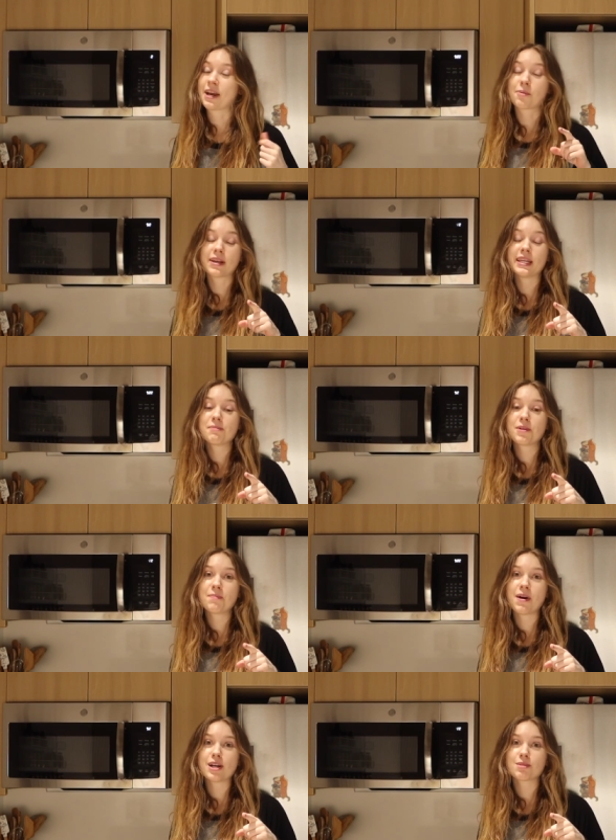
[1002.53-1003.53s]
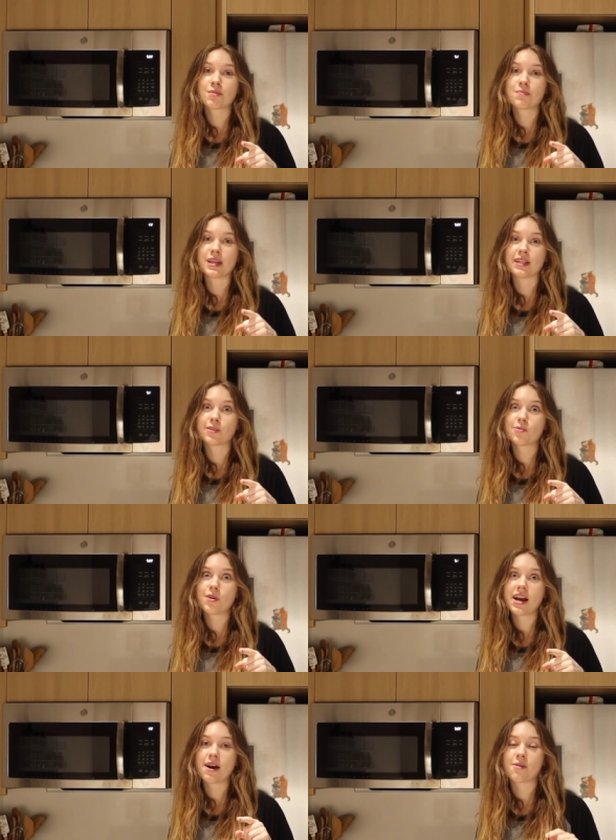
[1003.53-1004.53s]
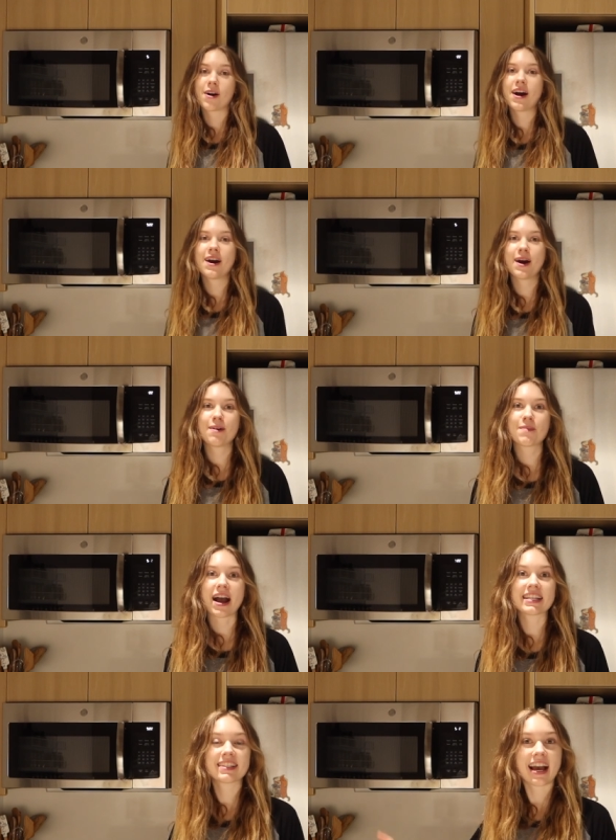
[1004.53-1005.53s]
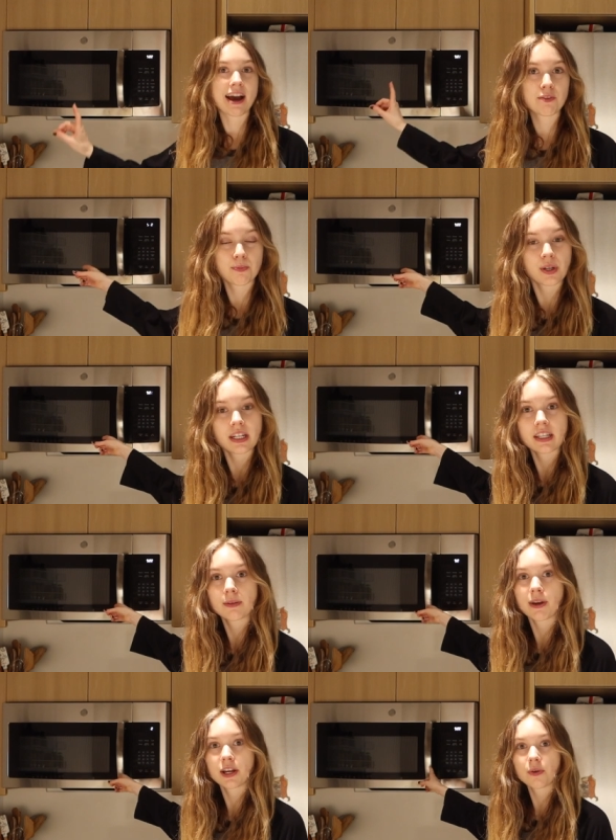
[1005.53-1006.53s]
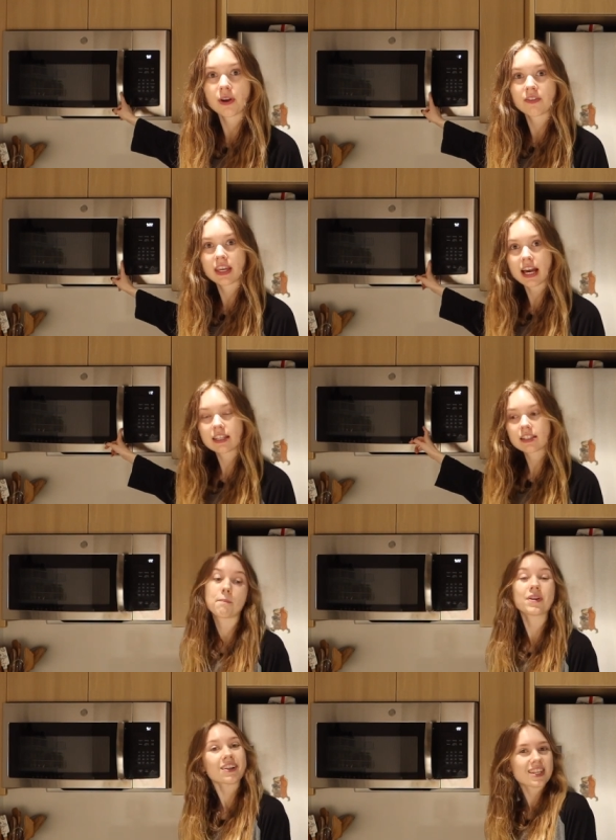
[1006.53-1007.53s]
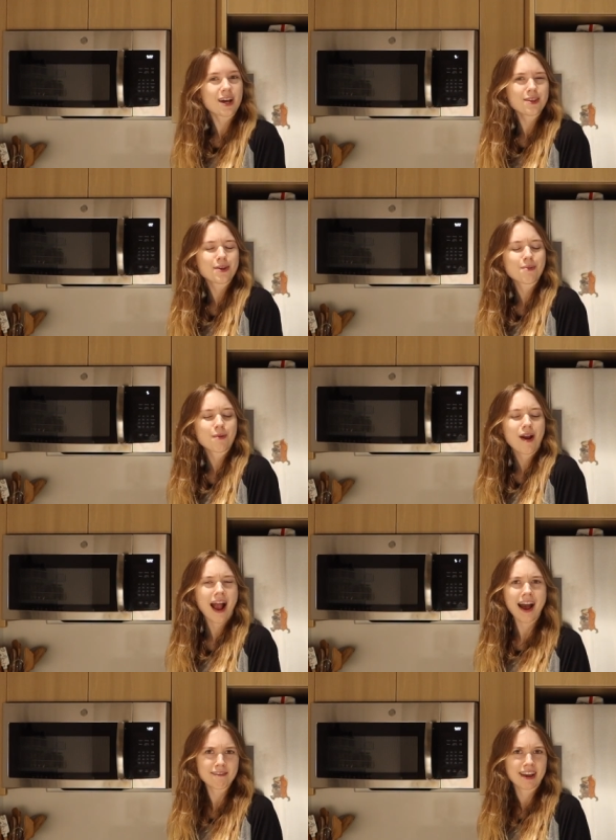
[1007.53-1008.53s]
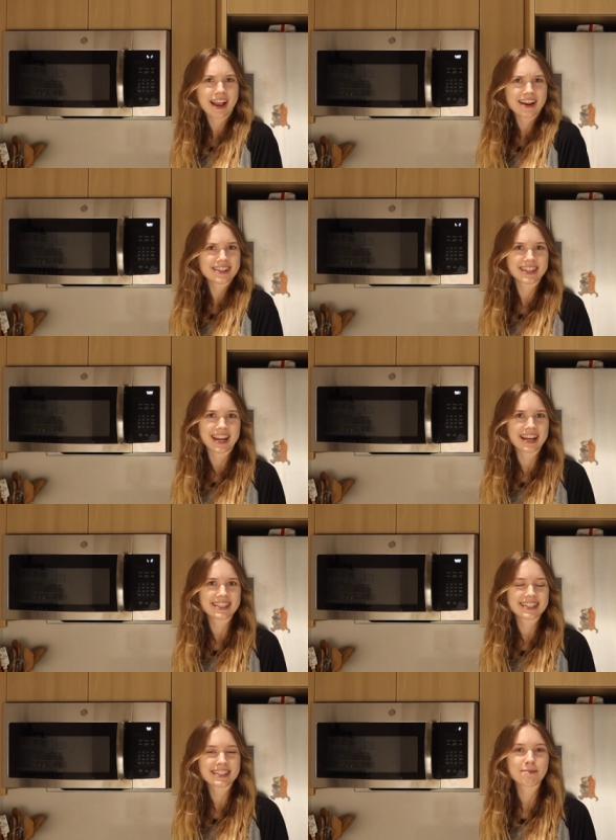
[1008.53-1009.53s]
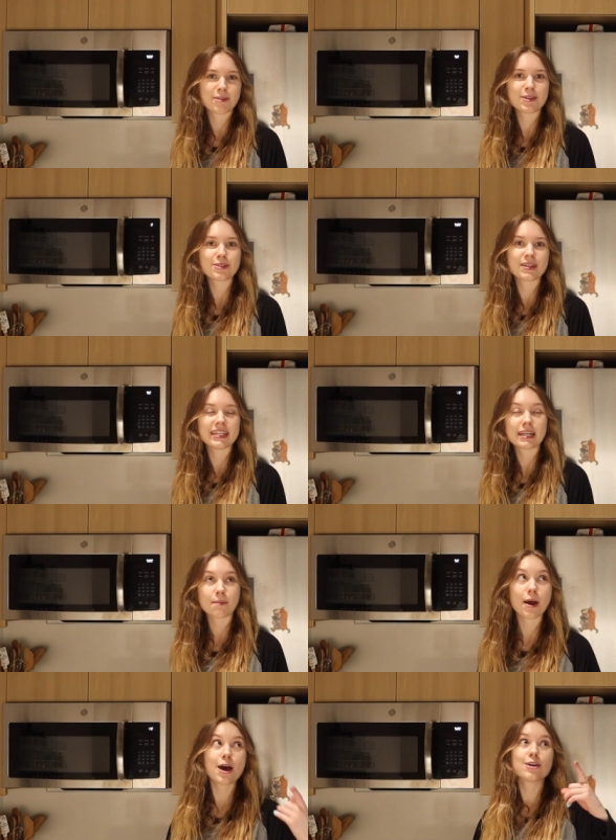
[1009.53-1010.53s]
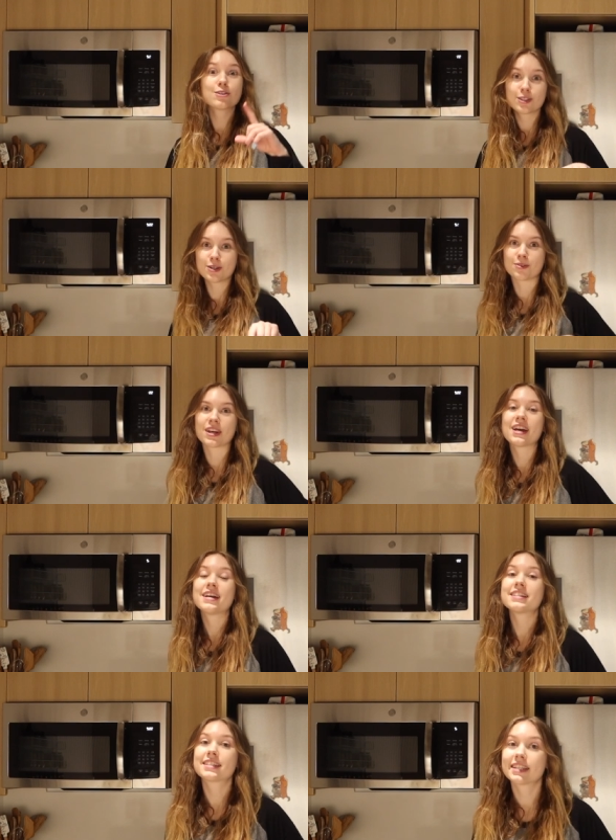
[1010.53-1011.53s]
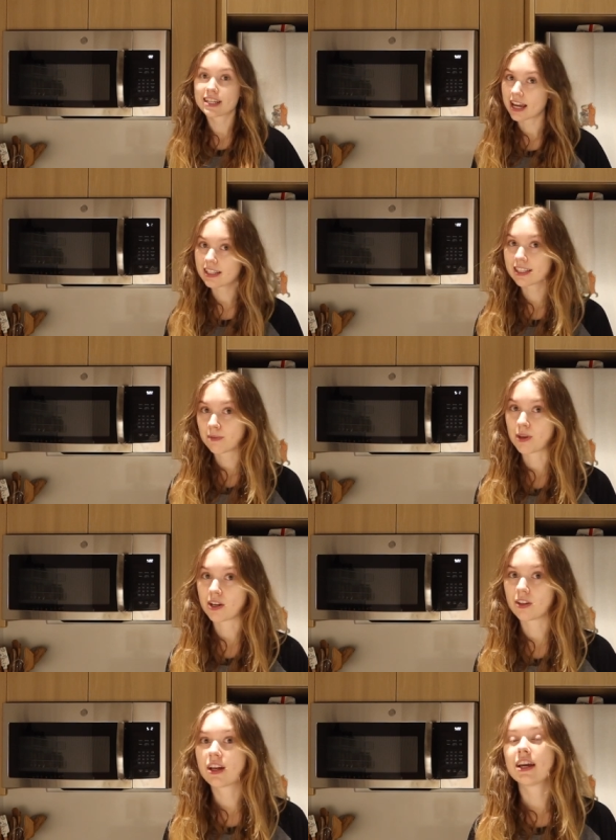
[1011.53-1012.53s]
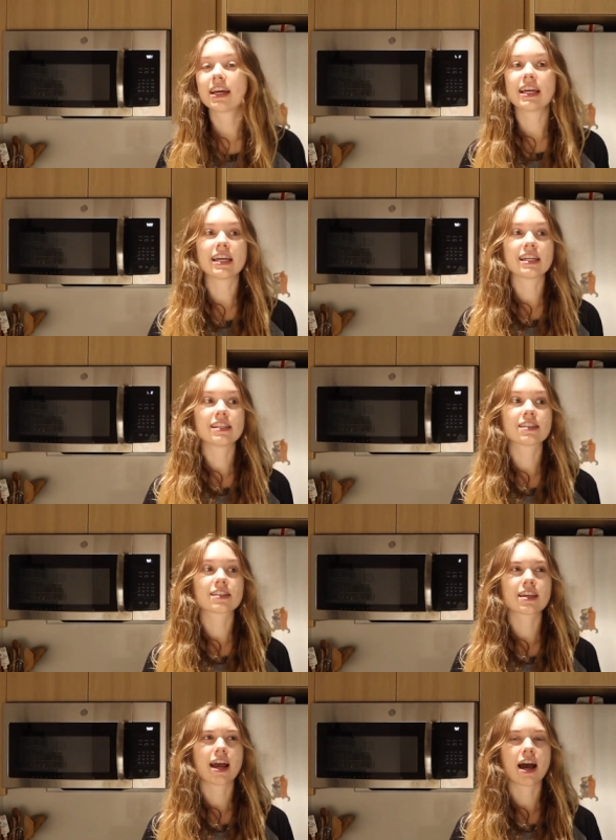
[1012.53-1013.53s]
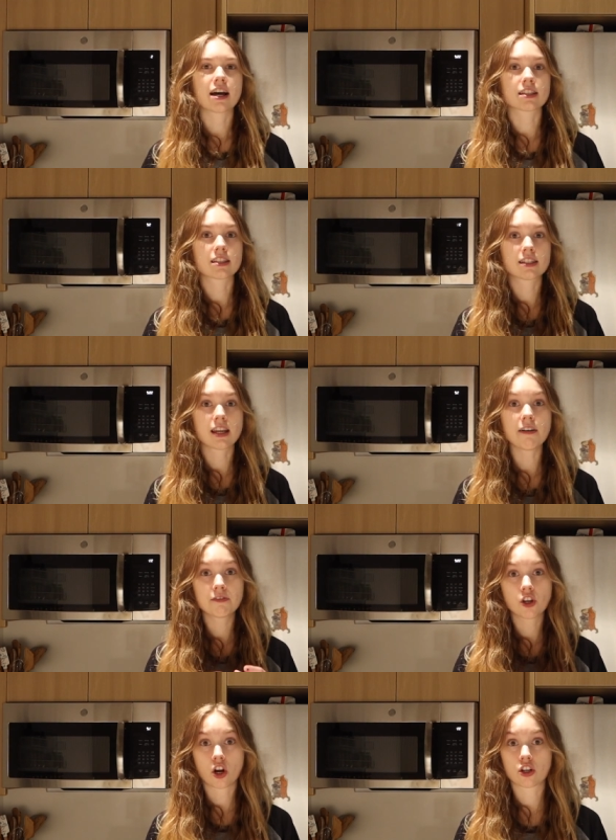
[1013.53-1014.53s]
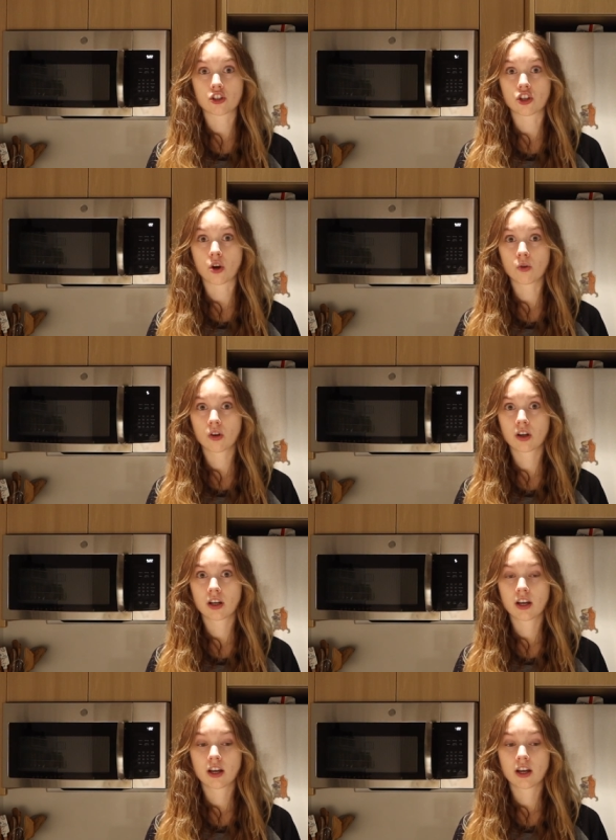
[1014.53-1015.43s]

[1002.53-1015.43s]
we're eating more impossible meat. Wow. Um, I haven't put it in the microwave yet, but I'll tell you what we're having tonight since I'm going to heat it up soon. Tonight's meal is a stuffed artichoke,